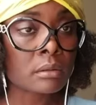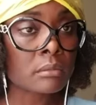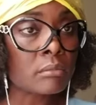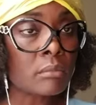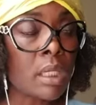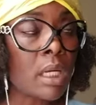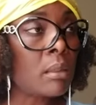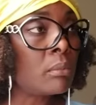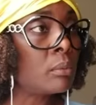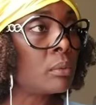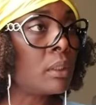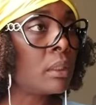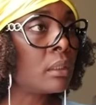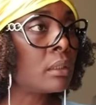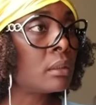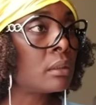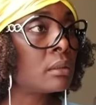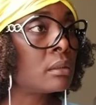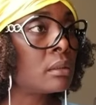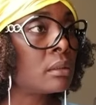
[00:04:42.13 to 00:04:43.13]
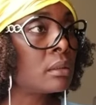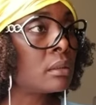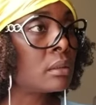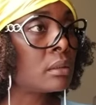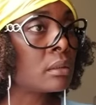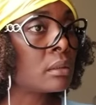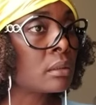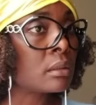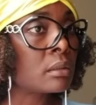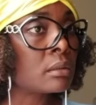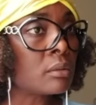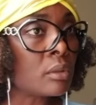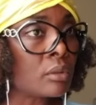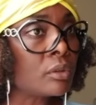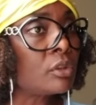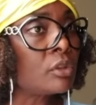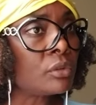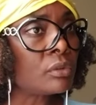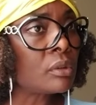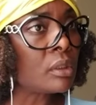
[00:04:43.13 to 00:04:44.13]
Mom, what?
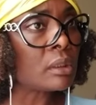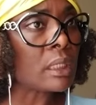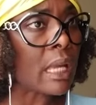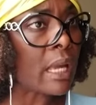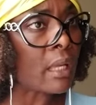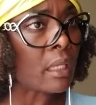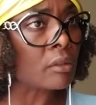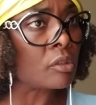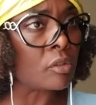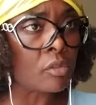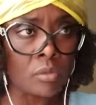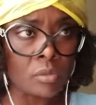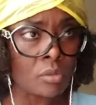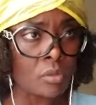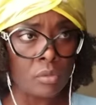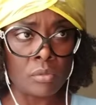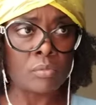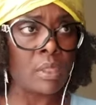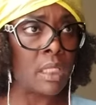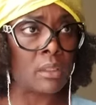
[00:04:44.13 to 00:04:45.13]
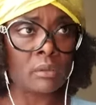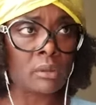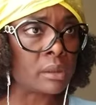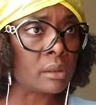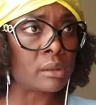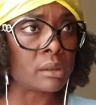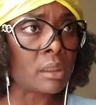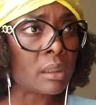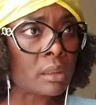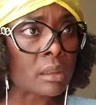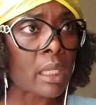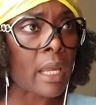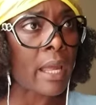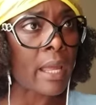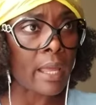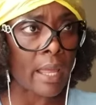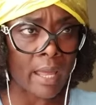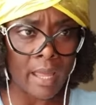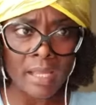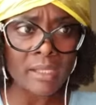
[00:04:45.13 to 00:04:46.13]
Don't you know that you're my only son?
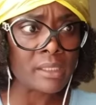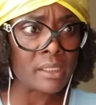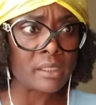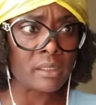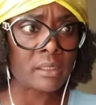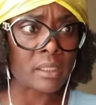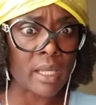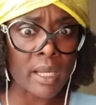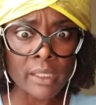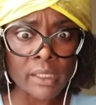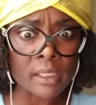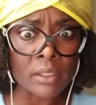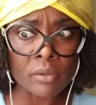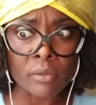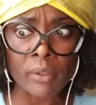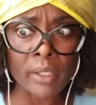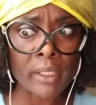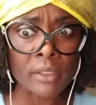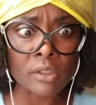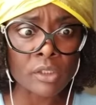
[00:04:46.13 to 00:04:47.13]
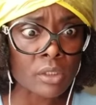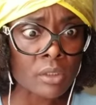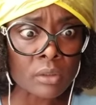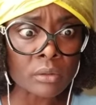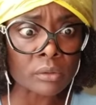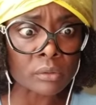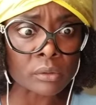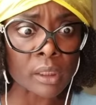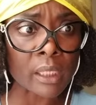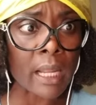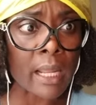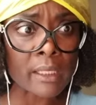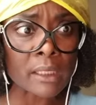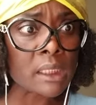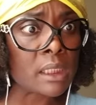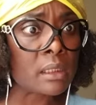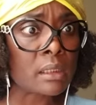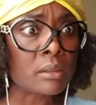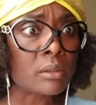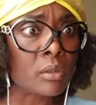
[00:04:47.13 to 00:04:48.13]
I need grandchildren. I
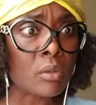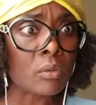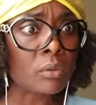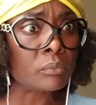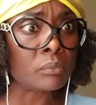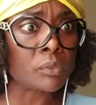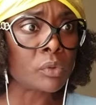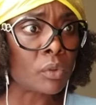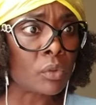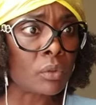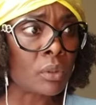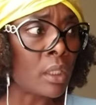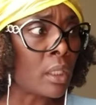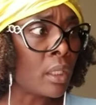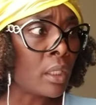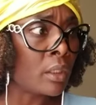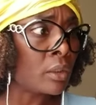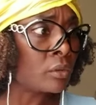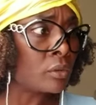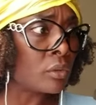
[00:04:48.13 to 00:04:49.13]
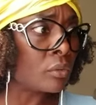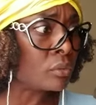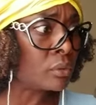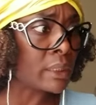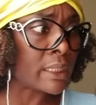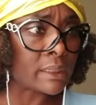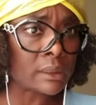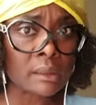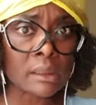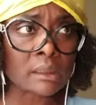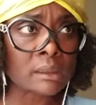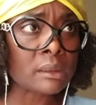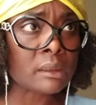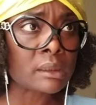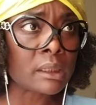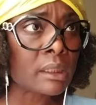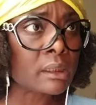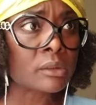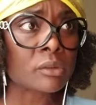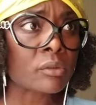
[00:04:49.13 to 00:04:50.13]
need no less than
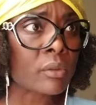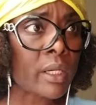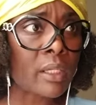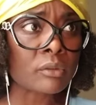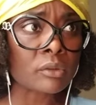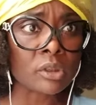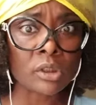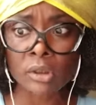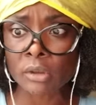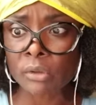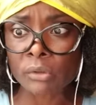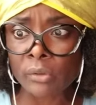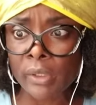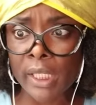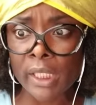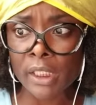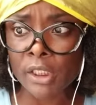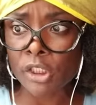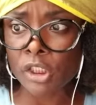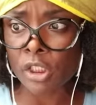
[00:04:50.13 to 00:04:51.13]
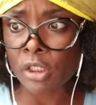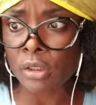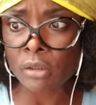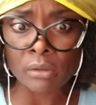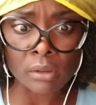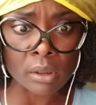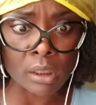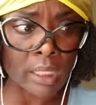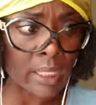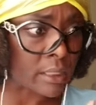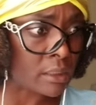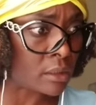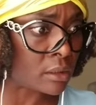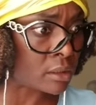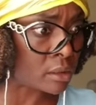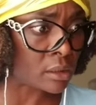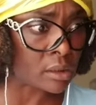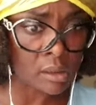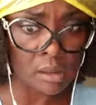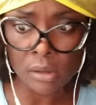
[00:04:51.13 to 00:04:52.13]
six grandchildren, like
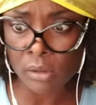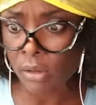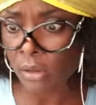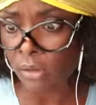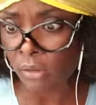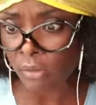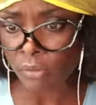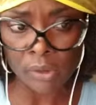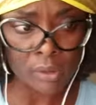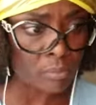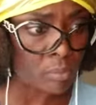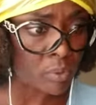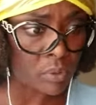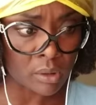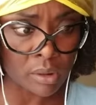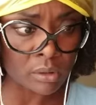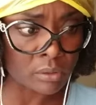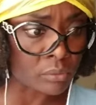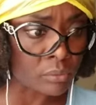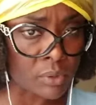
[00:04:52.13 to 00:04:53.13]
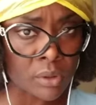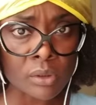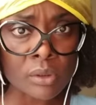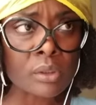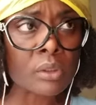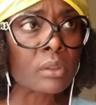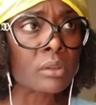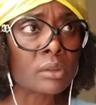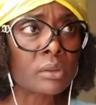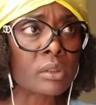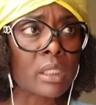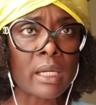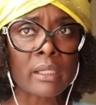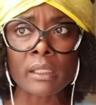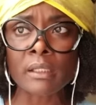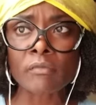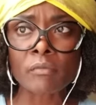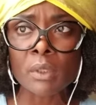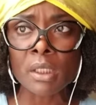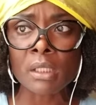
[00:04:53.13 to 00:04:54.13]
three boys, three girls. You gotta
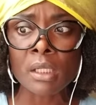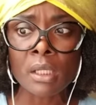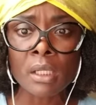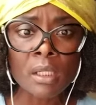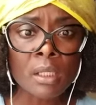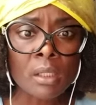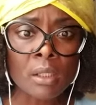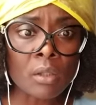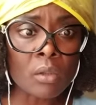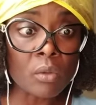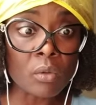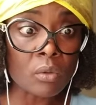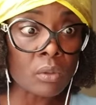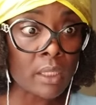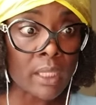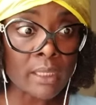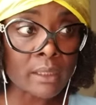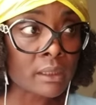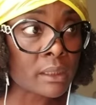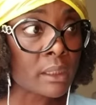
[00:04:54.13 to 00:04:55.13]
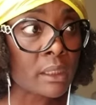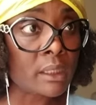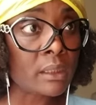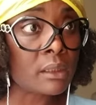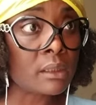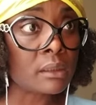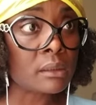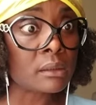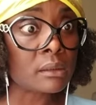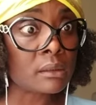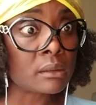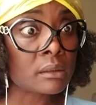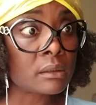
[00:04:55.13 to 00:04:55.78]
give me a whole lot of kids.